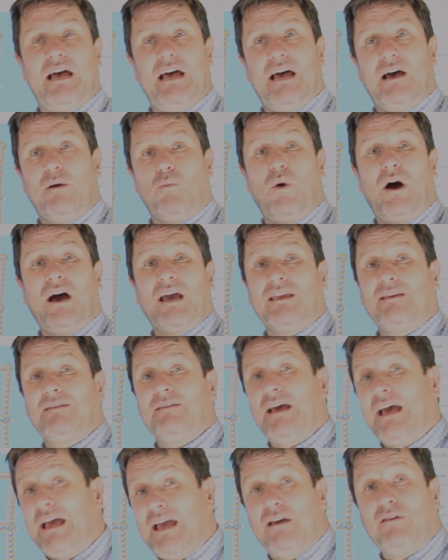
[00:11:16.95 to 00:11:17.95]
uh, why
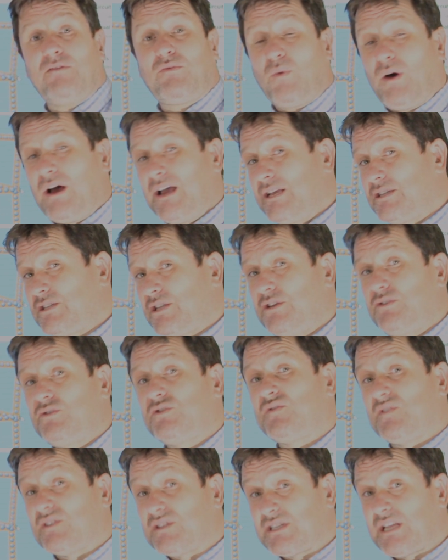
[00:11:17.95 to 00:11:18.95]
earth wires are
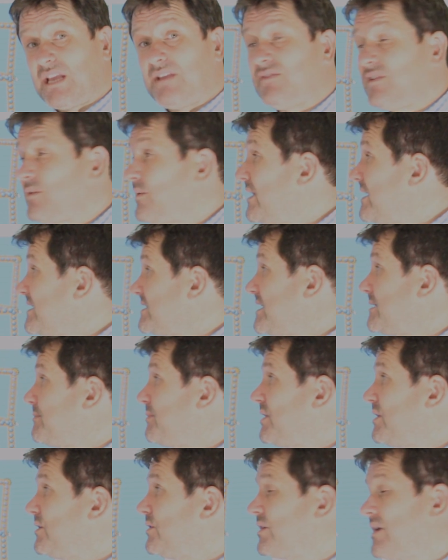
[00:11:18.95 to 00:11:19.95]
useful safety wires in a
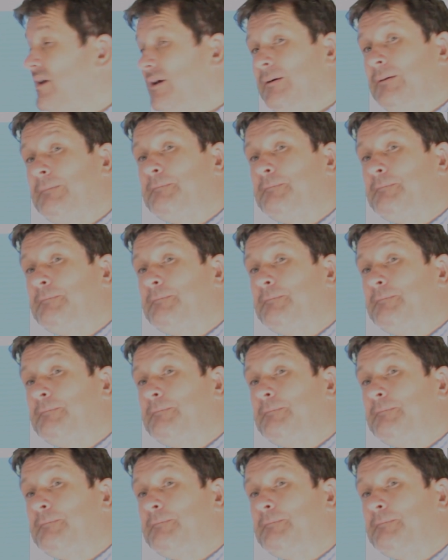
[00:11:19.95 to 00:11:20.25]
plug